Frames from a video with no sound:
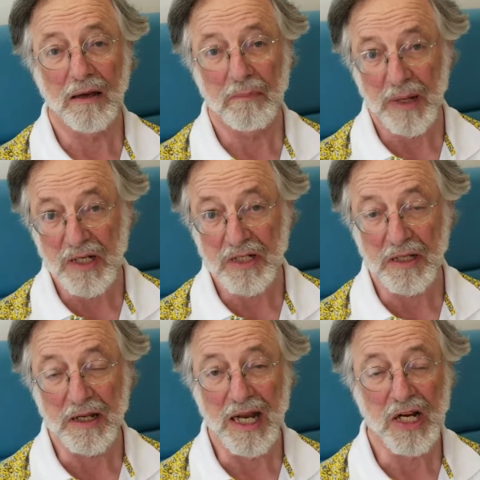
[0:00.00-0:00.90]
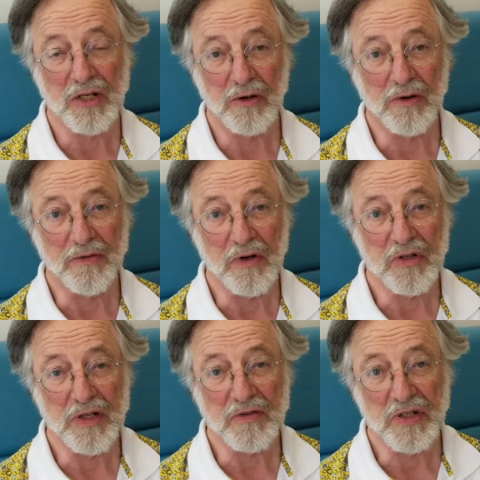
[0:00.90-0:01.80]
based at the National
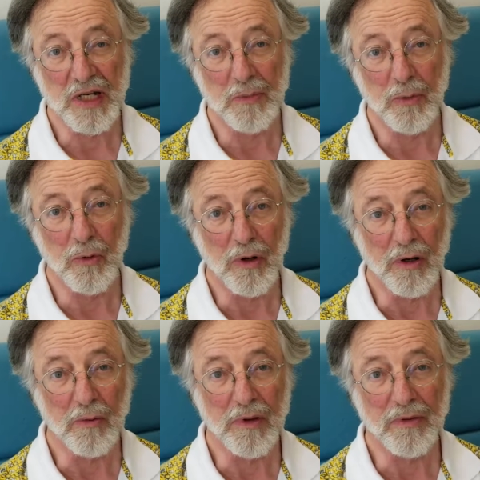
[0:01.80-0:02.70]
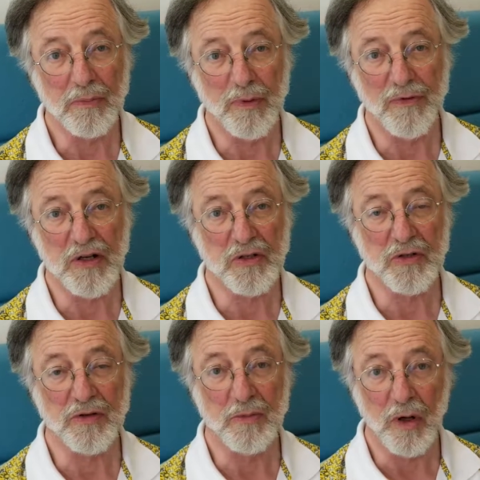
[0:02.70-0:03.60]
University of Singapore with
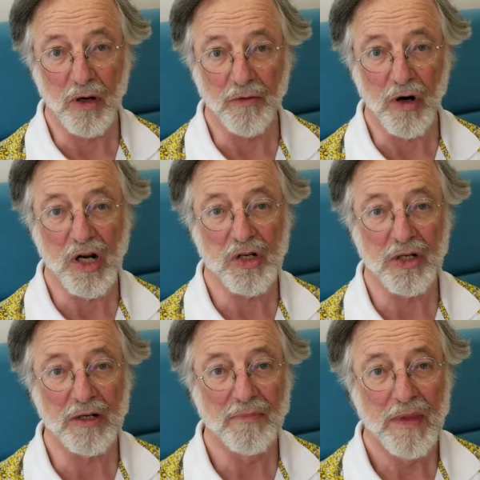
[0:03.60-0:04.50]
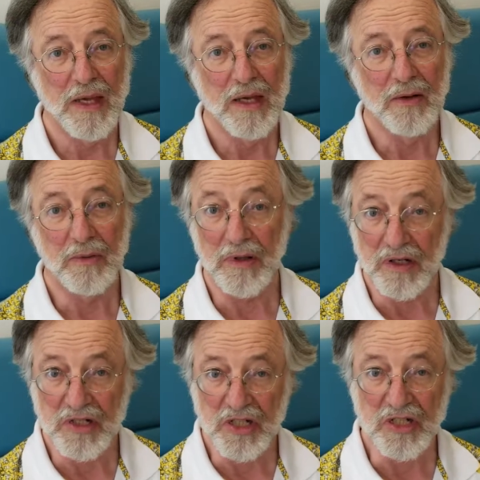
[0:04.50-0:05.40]
professors from all over Asia,
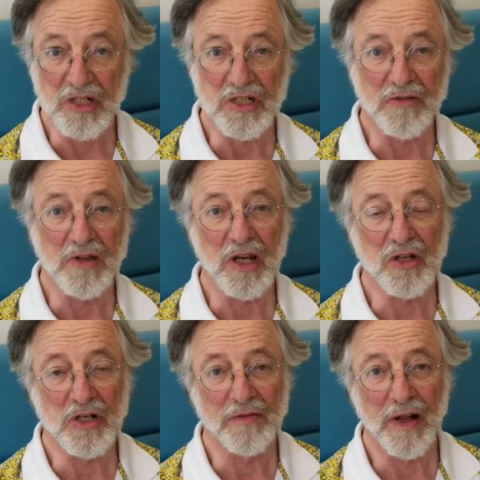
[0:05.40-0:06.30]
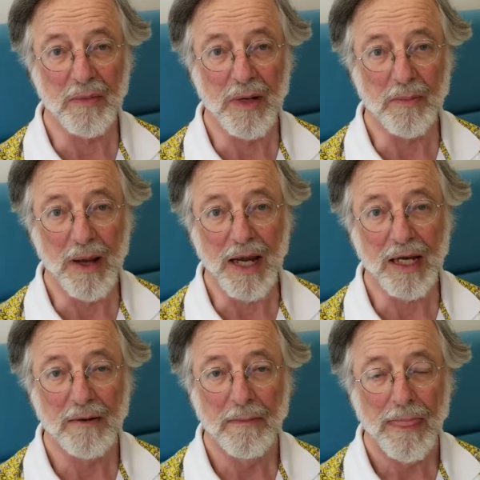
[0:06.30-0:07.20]
the assistance of the Asian Development
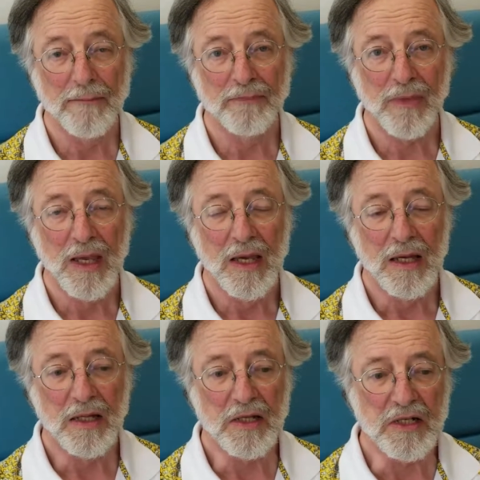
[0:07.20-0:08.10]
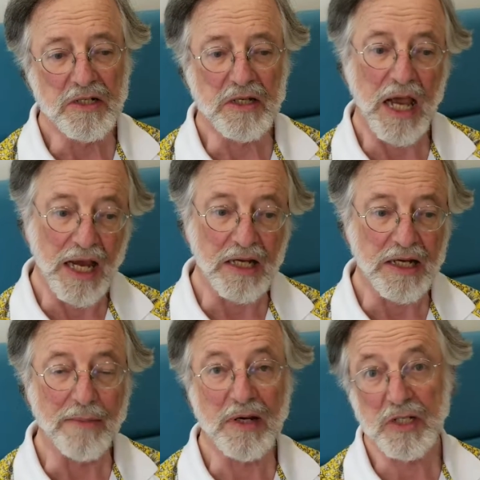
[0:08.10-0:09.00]
Bank, these
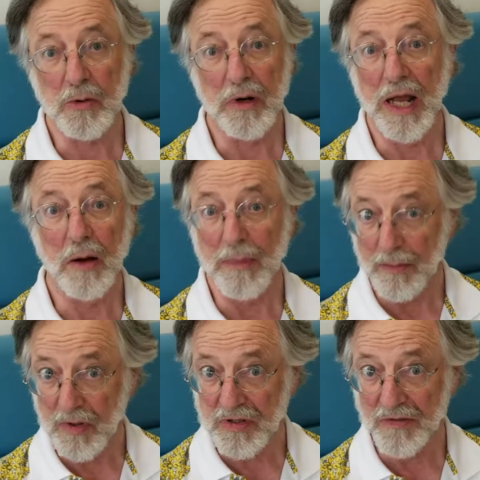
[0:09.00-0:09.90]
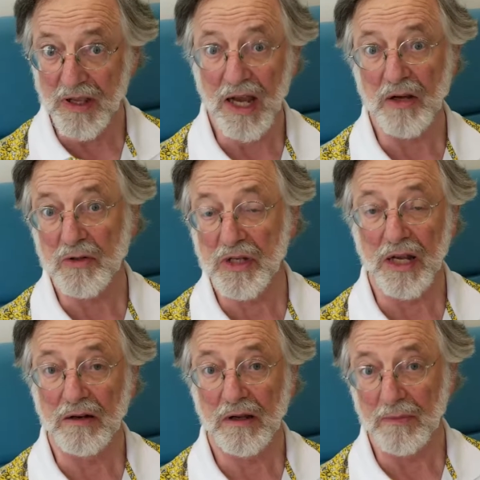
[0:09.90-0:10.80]
academics, who are now members of the
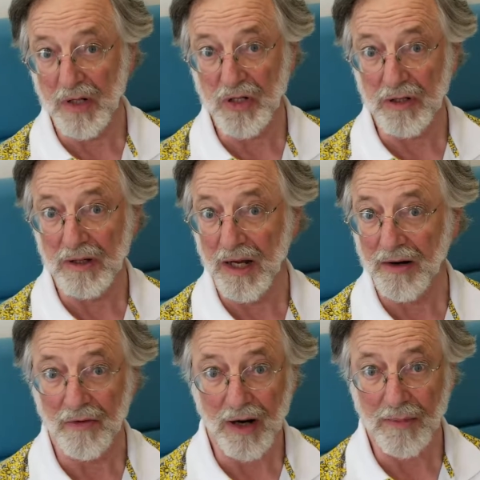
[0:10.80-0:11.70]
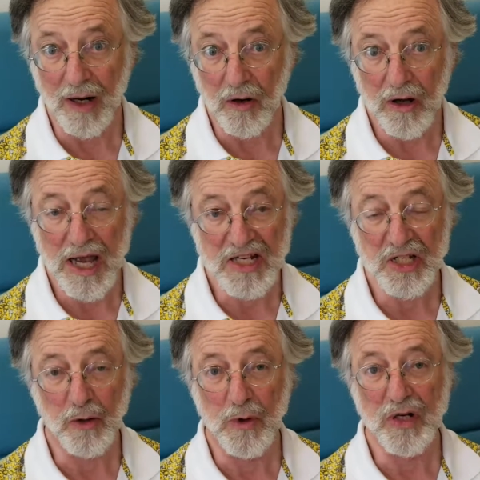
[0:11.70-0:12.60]
IUCN Commission on Environmental Law,
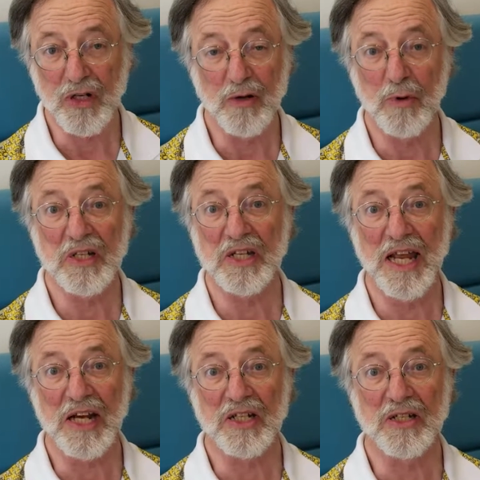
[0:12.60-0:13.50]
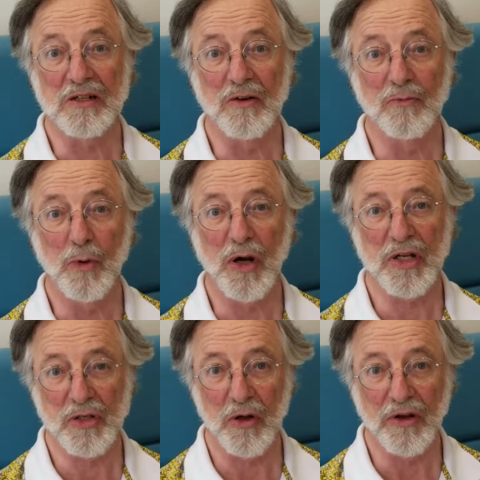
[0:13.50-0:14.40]
asked the question, what's next? You've brought
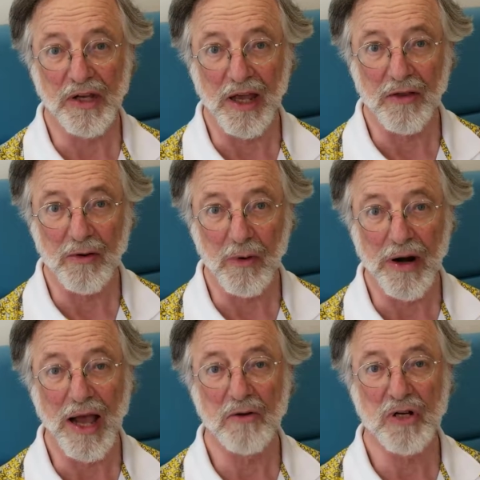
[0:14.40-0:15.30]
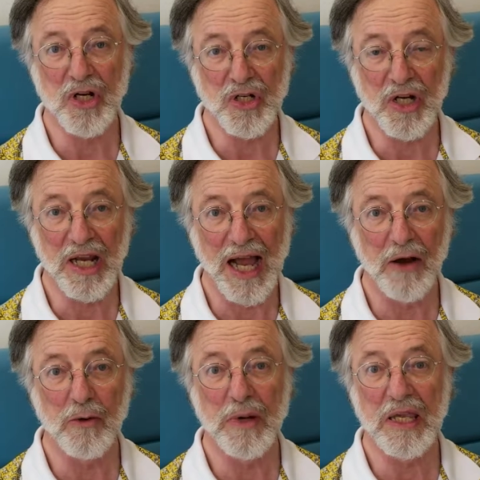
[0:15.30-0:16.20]
us all together, we're now teaching,
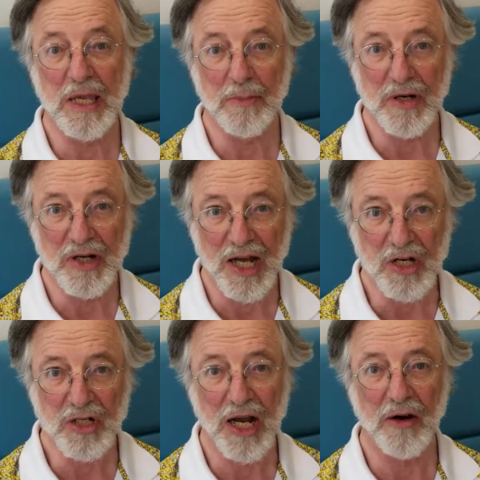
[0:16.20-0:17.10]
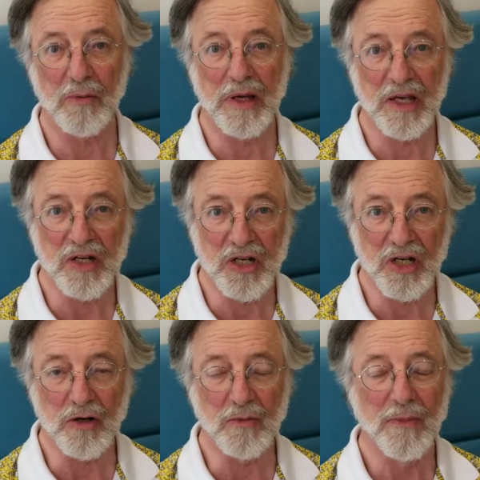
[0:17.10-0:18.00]
how do we keep in touch? How do we
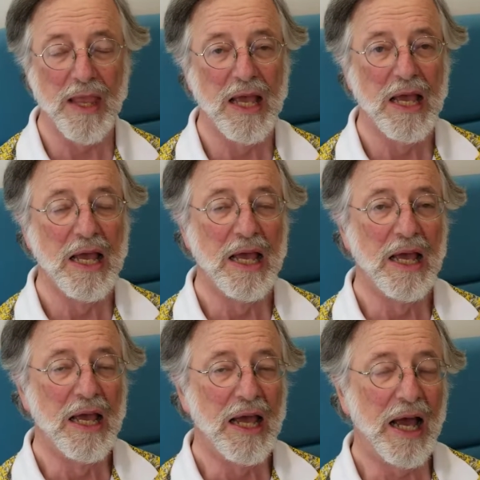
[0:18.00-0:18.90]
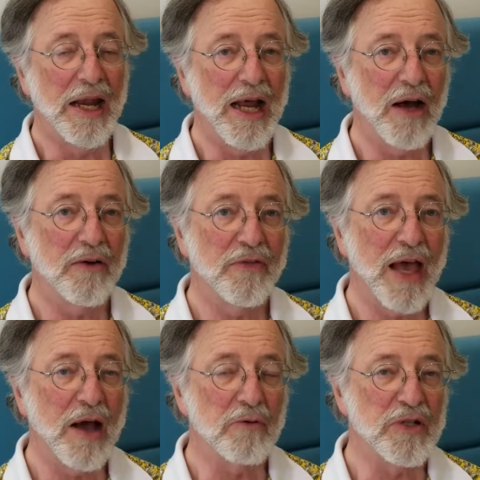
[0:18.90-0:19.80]
continue? And out of
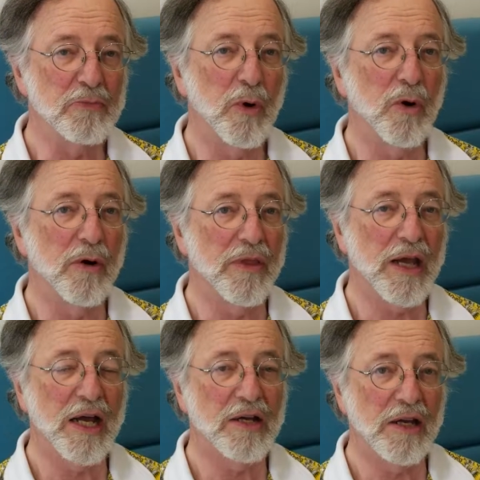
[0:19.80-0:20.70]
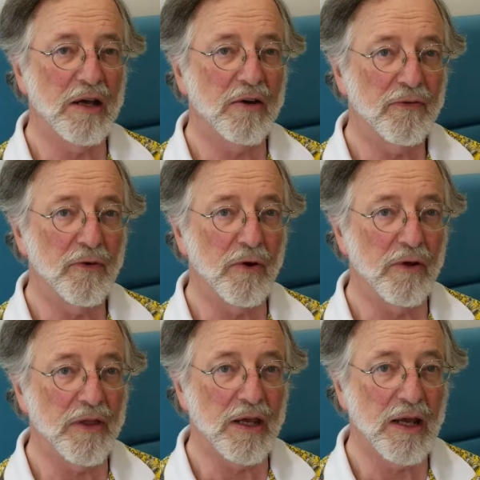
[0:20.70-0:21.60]
that was born the idea
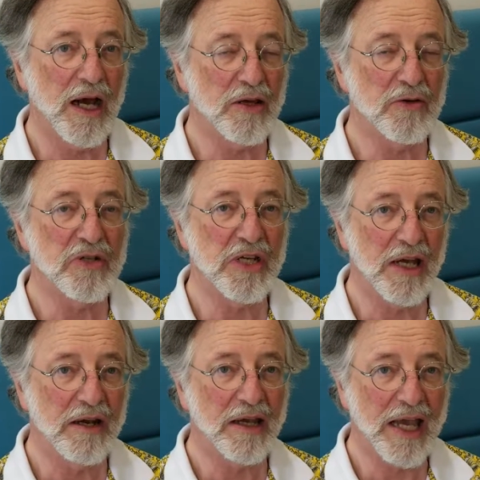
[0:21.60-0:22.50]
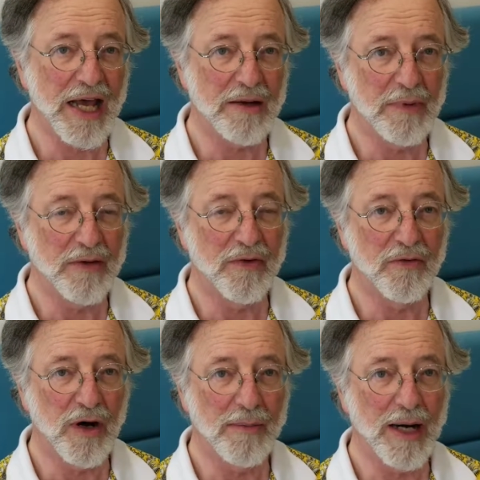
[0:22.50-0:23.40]
for the IUCN Academy of
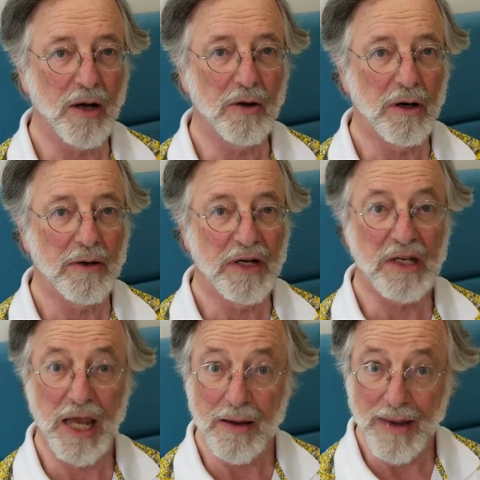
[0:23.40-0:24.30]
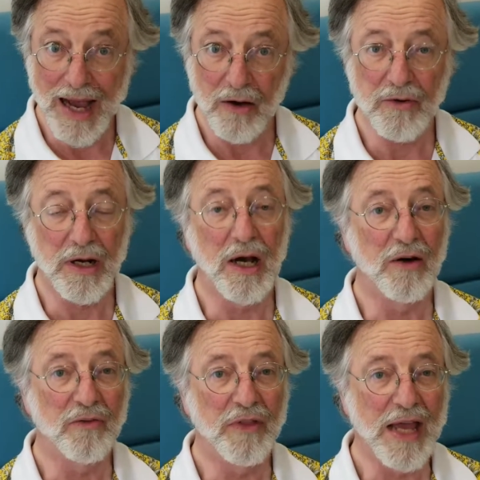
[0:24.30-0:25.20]
Environmental Law. It came out of the